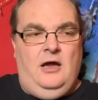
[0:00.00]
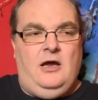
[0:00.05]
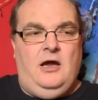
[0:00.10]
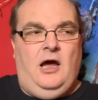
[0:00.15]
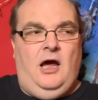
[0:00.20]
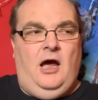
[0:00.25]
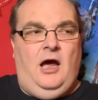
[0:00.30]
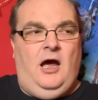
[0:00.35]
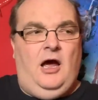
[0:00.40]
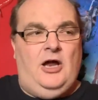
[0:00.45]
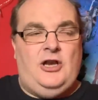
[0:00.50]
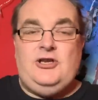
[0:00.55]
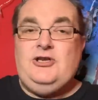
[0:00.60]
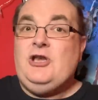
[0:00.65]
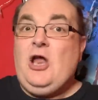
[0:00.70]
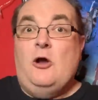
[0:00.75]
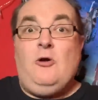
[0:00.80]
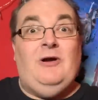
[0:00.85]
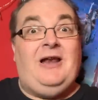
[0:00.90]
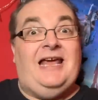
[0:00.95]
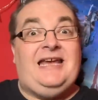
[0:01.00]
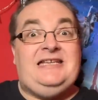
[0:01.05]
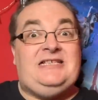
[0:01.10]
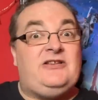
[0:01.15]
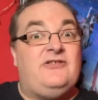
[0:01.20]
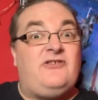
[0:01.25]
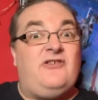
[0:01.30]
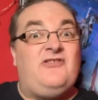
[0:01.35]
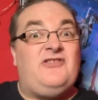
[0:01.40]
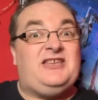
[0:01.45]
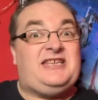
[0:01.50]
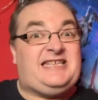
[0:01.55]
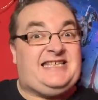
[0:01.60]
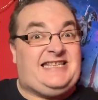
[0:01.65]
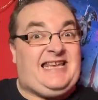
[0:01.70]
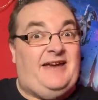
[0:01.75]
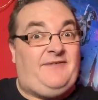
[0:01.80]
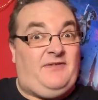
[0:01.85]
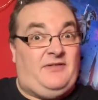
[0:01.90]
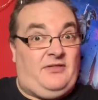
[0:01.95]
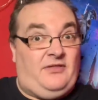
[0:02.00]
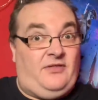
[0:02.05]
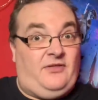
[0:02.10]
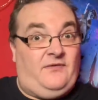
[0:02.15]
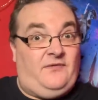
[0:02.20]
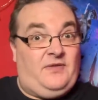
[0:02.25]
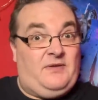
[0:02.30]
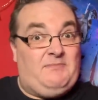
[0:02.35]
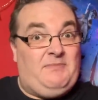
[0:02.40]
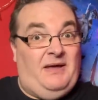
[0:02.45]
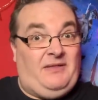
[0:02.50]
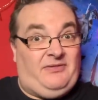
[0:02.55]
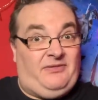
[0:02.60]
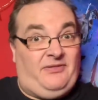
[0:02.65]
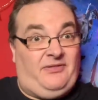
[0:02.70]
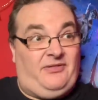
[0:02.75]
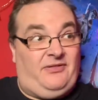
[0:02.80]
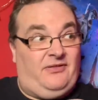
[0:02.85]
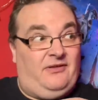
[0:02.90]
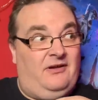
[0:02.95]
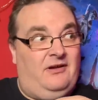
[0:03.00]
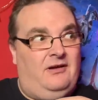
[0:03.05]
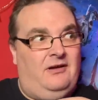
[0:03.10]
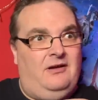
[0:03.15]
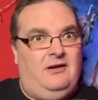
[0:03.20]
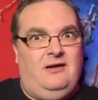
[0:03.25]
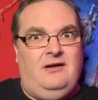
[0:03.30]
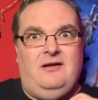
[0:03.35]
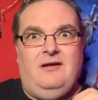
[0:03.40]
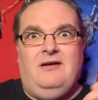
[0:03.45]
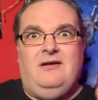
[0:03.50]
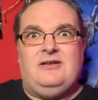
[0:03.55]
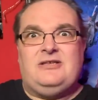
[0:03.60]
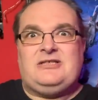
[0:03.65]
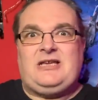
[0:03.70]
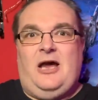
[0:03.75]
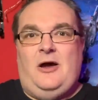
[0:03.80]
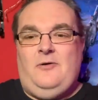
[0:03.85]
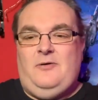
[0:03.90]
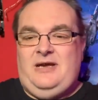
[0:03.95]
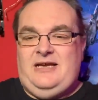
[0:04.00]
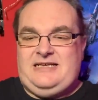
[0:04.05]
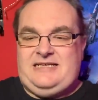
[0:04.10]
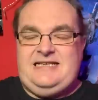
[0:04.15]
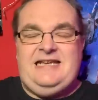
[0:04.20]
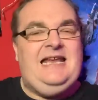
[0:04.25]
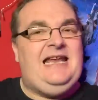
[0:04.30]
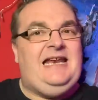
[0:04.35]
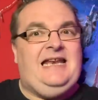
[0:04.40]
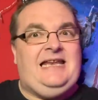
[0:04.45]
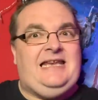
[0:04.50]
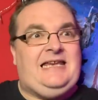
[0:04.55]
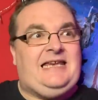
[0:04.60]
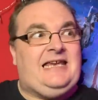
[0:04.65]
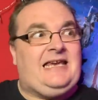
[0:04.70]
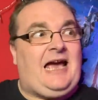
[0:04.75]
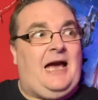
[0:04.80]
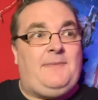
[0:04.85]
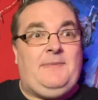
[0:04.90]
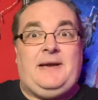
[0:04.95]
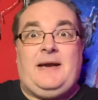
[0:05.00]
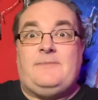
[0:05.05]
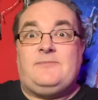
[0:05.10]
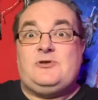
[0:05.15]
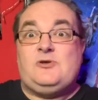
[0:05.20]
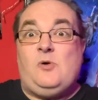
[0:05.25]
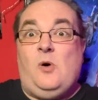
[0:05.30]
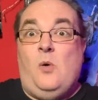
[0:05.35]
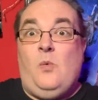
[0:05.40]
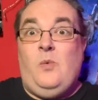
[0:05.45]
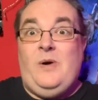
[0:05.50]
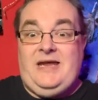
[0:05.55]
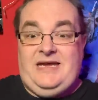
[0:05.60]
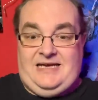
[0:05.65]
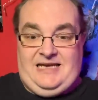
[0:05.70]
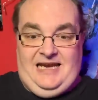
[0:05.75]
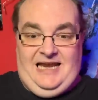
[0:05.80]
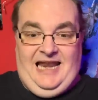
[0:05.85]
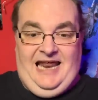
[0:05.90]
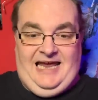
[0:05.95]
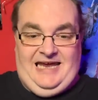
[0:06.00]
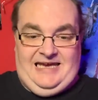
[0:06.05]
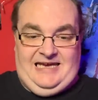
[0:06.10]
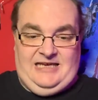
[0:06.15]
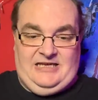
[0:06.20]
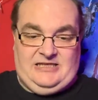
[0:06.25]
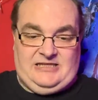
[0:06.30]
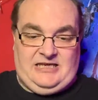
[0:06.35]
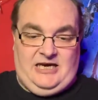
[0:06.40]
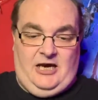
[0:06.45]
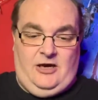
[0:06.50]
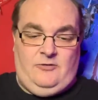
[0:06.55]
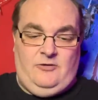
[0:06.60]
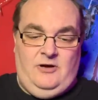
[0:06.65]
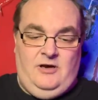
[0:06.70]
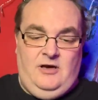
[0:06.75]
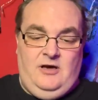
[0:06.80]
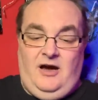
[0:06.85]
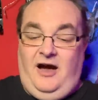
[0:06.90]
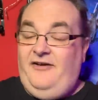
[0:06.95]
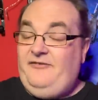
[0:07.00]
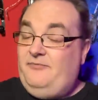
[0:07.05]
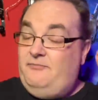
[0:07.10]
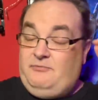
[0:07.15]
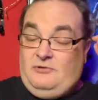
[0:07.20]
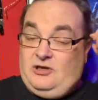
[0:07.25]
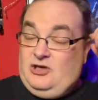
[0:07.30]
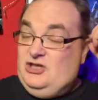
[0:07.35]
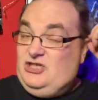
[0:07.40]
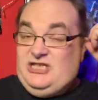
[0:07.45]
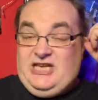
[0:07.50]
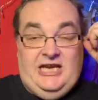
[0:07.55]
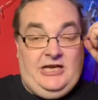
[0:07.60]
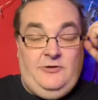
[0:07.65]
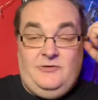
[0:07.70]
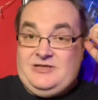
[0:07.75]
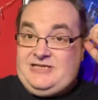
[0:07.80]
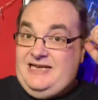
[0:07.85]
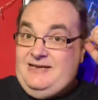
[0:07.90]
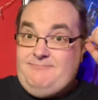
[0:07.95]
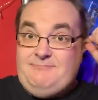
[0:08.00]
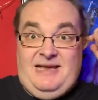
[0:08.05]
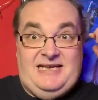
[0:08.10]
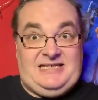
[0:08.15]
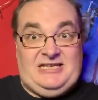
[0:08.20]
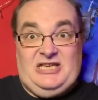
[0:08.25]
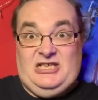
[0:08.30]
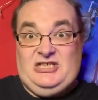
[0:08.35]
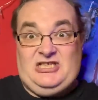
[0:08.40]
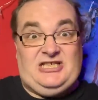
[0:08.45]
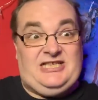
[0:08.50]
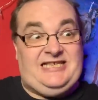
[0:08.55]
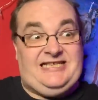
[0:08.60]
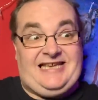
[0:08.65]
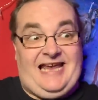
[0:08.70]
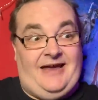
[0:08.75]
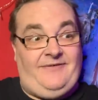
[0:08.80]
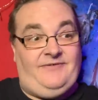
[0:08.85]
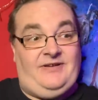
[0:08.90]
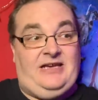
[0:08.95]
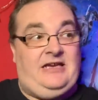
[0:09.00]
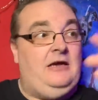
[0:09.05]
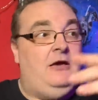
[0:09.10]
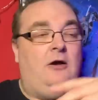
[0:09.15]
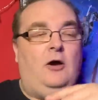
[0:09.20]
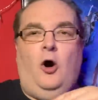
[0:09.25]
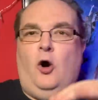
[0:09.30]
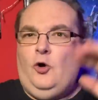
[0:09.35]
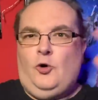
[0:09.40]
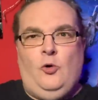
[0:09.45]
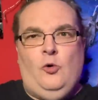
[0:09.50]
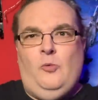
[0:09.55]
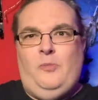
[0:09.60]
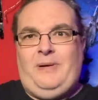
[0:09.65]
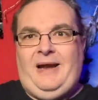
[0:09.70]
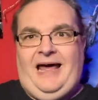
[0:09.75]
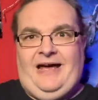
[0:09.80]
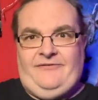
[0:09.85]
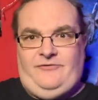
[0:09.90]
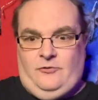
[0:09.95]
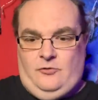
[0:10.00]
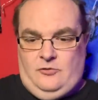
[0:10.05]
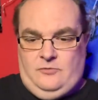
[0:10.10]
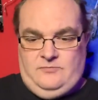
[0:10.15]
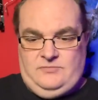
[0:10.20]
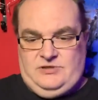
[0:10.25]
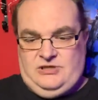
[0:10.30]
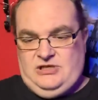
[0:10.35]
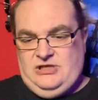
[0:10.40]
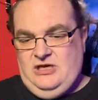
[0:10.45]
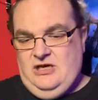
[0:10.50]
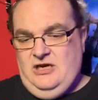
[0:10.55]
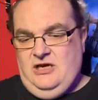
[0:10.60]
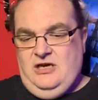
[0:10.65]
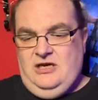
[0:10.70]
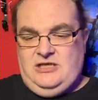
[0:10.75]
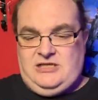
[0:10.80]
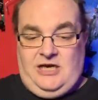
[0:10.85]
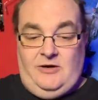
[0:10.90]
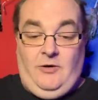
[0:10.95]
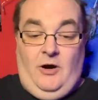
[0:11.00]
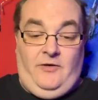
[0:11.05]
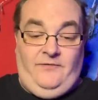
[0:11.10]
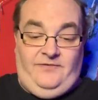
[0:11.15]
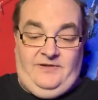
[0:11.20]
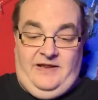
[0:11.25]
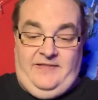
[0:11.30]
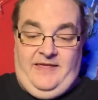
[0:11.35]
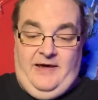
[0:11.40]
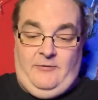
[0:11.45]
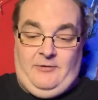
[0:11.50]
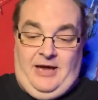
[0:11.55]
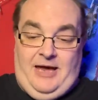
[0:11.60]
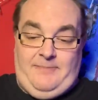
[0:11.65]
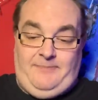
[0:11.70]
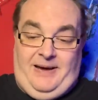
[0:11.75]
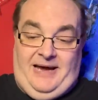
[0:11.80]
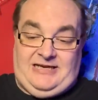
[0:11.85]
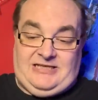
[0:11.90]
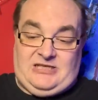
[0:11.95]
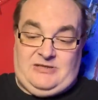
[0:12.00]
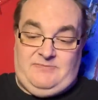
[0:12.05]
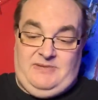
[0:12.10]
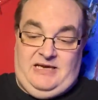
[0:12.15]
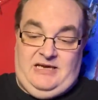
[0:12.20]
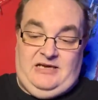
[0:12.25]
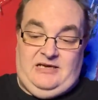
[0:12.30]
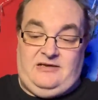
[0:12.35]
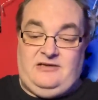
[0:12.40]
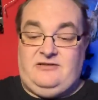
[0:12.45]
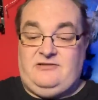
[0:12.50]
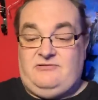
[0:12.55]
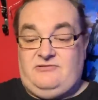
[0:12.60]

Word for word: no later than the 7th of the month. So it's nearly coming up to a week late. So I've continuously messaged Xavi on all platforms. So hopefully they'll get back to me and